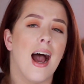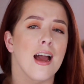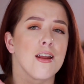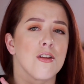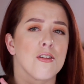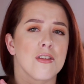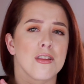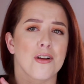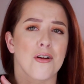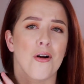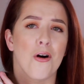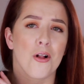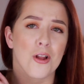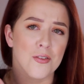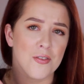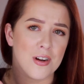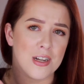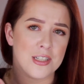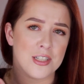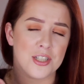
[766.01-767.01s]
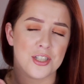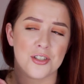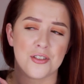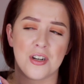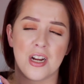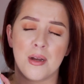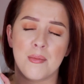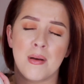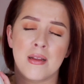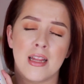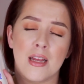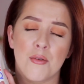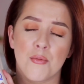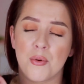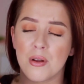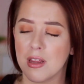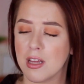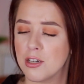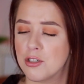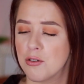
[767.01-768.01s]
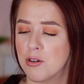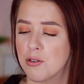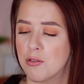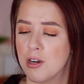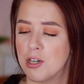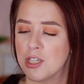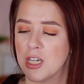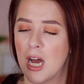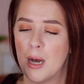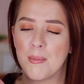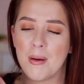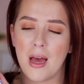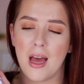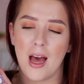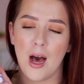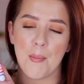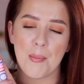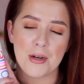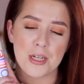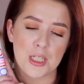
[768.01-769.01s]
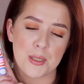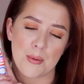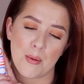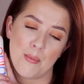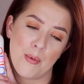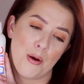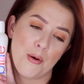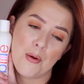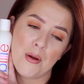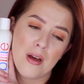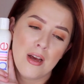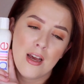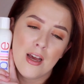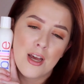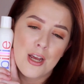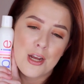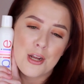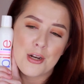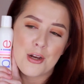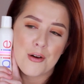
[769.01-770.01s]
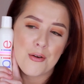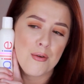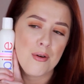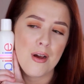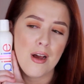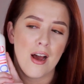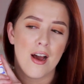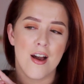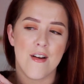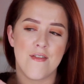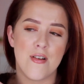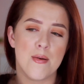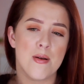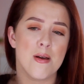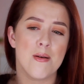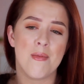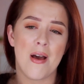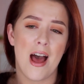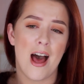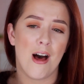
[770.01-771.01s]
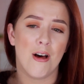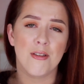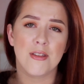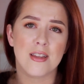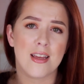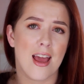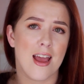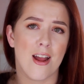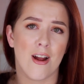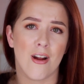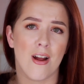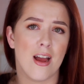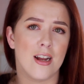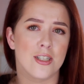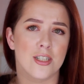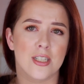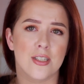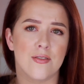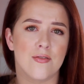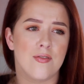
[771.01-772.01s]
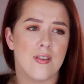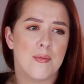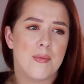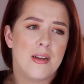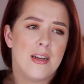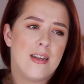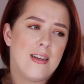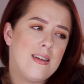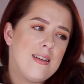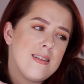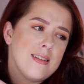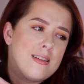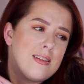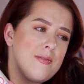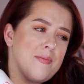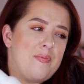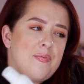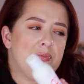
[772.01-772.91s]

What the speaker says: I know that they're all over Instagram and they really do a great job at helping to promote, you know, feminine healthcare and just feminine